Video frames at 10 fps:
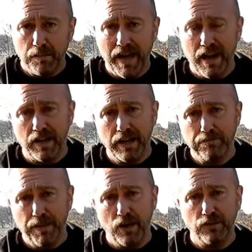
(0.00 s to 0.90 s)
about
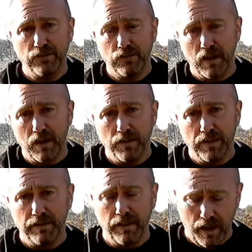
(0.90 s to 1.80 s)
in post
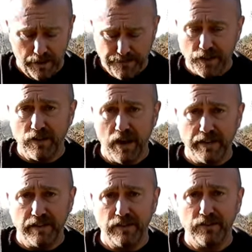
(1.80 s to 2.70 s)
with photo
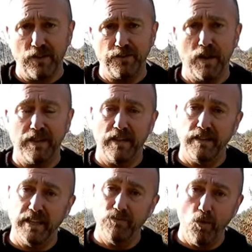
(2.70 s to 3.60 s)
editing software,
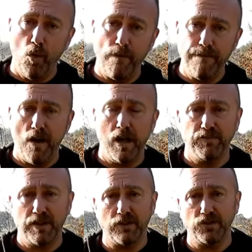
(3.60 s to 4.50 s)
then the raw file
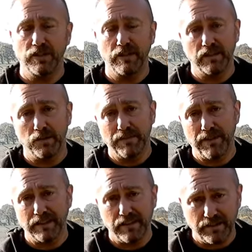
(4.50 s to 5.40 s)
production is going to be
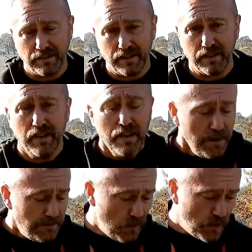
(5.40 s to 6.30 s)
fantastic
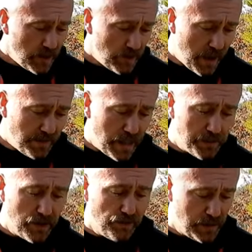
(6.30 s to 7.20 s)
for you, and that'll
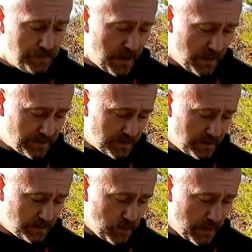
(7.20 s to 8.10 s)
be a real plus
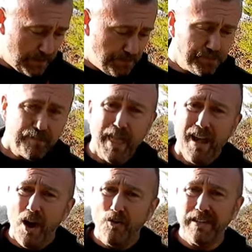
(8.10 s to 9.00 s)
as well. I
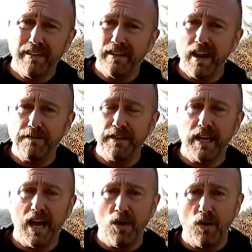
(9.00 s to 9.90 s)
already did another
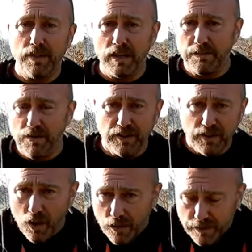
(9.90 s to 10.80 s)
video on the pros
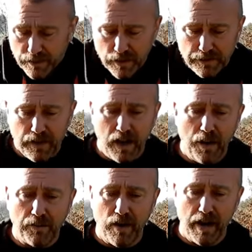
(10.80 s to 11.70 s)
and cons of
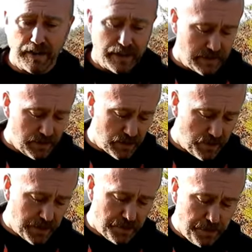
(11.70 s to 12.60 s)
upgrading, and look,
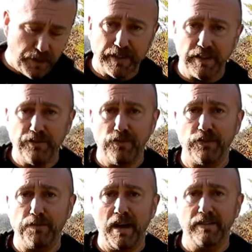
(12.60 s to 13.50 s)
I'm going to be putting this through
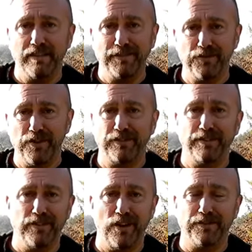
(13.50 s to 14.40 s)
its paces for the rest
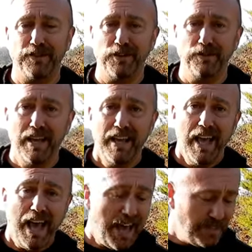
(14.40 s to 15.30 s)
of this afternoon
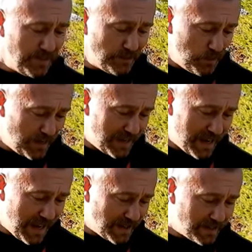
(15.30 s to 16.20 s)
and this
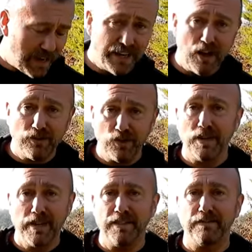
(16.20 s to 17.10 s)
weekend, and I'll do
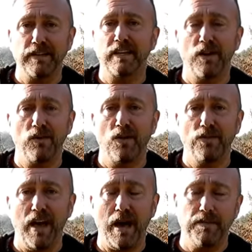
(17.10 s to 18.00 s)
another video
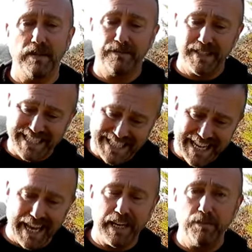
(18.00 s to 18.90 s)
on that. But for
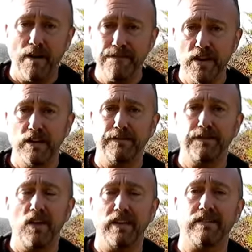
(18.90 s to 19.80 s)
today, my first
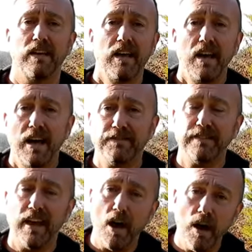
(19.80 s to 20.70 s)
flight, I have to
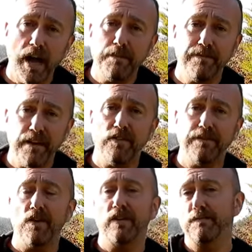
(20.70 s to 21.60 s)
say I am very,
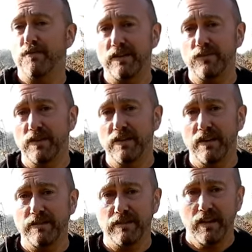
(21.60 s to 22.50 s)
very impressed with
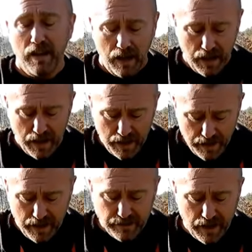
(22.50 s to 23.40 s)
this.
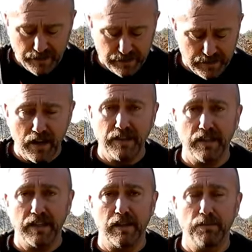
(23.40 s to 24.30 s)
It is a
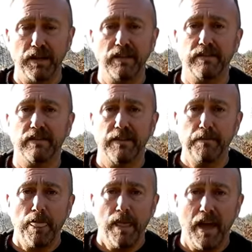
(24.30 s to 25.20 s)
sturdier little beast.
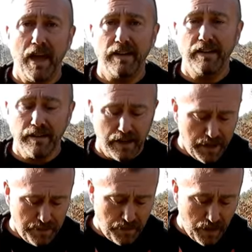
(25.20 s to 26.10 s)
And
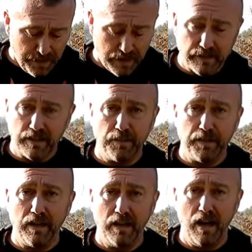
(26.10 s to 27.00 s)
I think it's going to
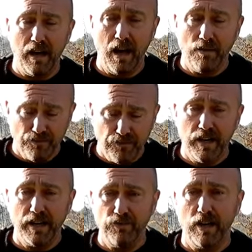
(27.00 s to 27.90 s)
be a
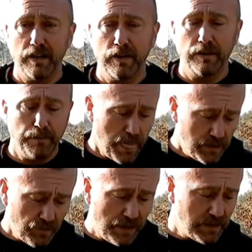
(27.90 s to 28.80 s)
really, really good
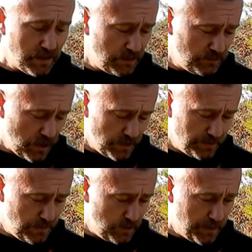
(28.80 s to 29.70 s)
travel drone
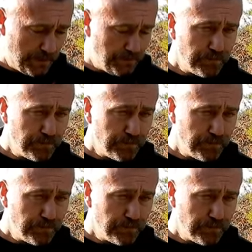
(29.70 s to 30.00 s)
for me.